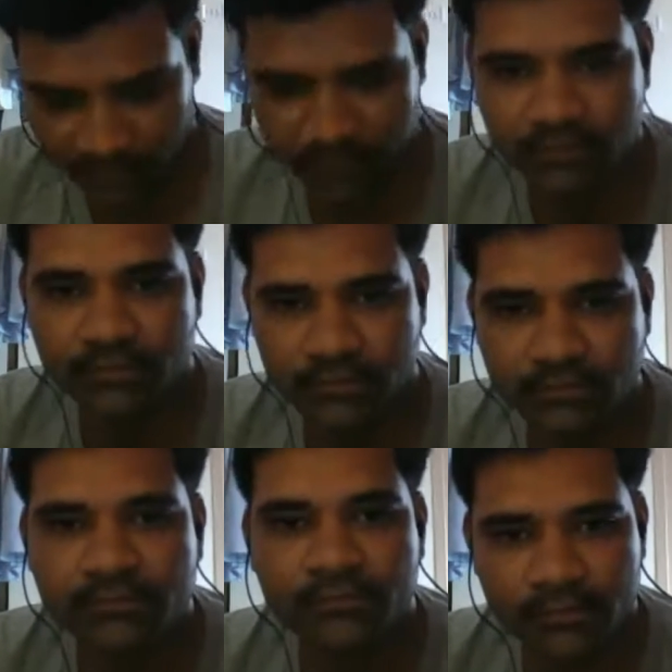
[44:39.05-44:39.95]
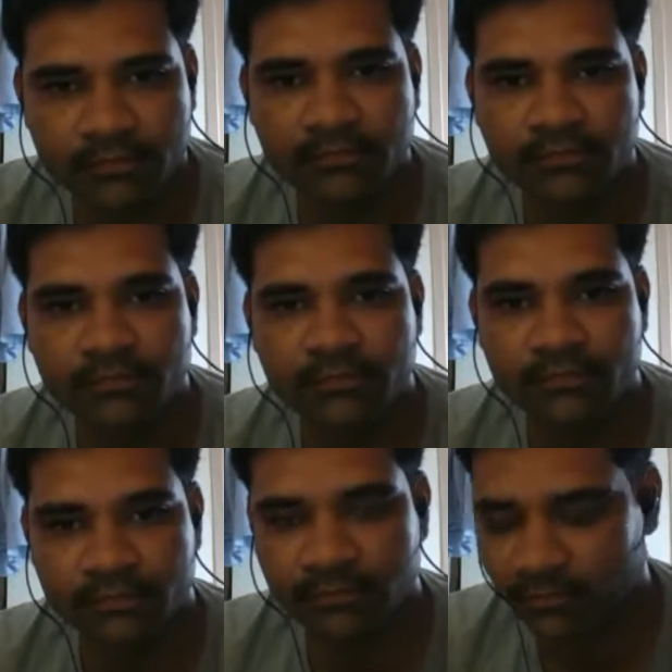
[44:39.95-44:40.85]
you have to measure
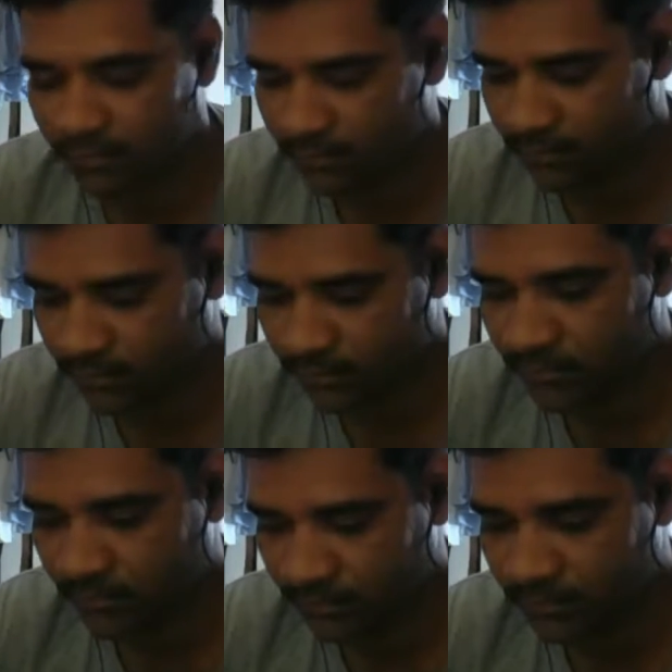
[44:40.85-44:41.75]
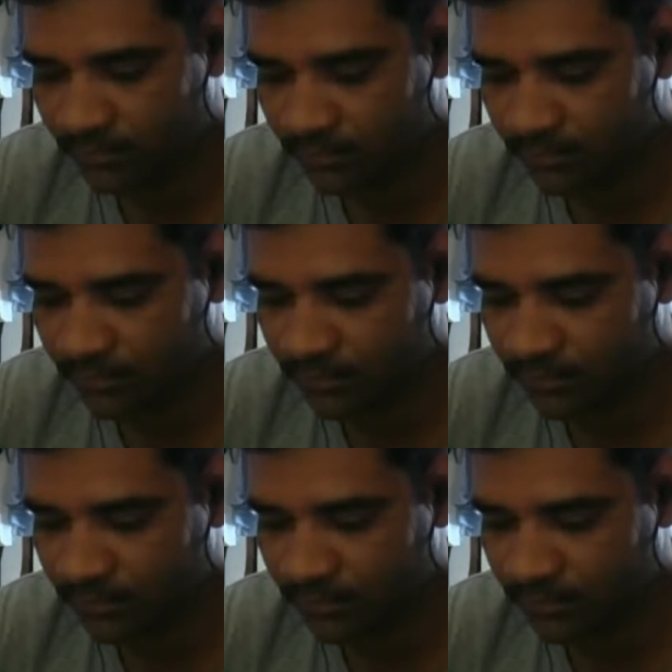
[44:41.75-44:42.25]
particular things.